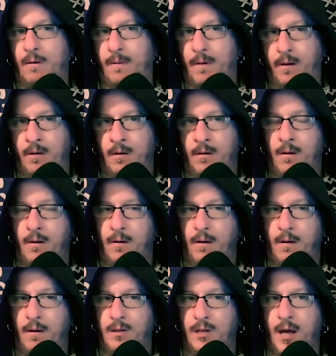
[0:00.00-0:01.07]

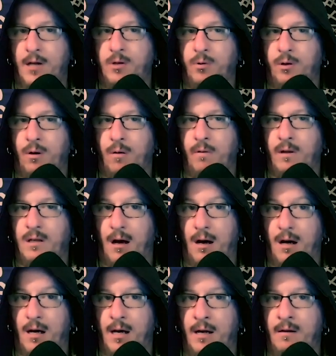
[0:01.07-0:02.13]
a, a scheduled holy
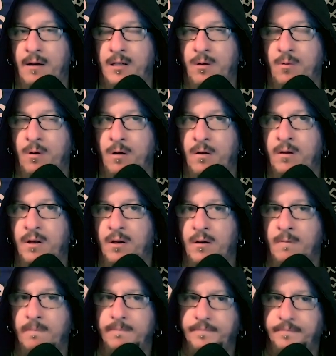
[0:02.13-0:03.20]
tide, as it were,
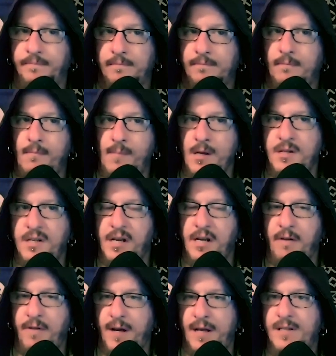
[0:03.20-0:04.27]
the
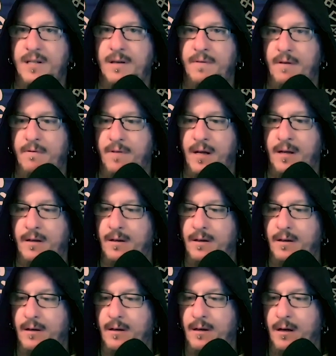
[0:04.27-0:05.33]
significance of the event
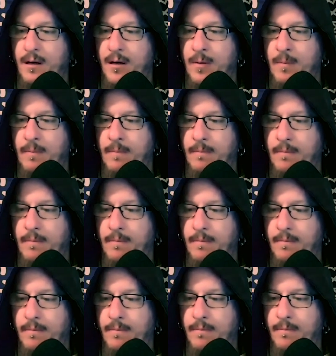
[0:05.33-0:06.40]
um,
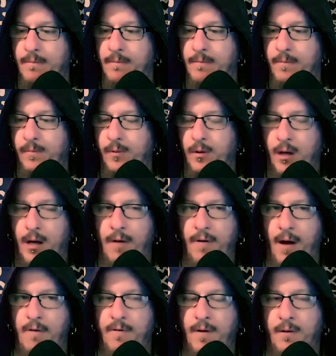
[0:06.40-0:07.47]
I,
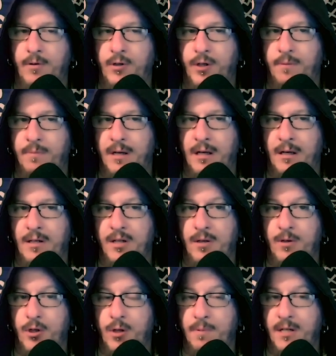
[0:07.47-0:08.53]
I felt should be
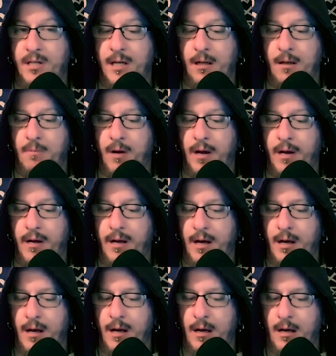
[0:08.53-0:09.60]
should be celebrated.
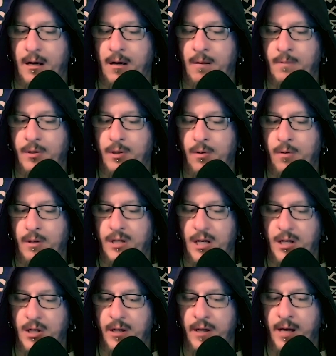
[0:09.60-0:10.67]
Um, so
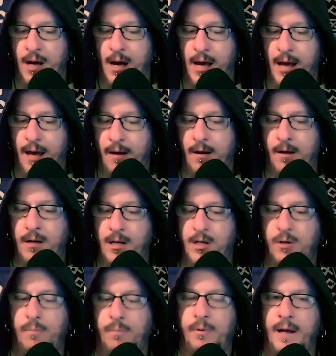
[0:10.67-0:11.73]
essentially, I had
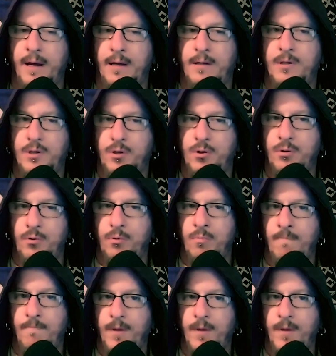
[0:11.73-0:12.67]
initial plans to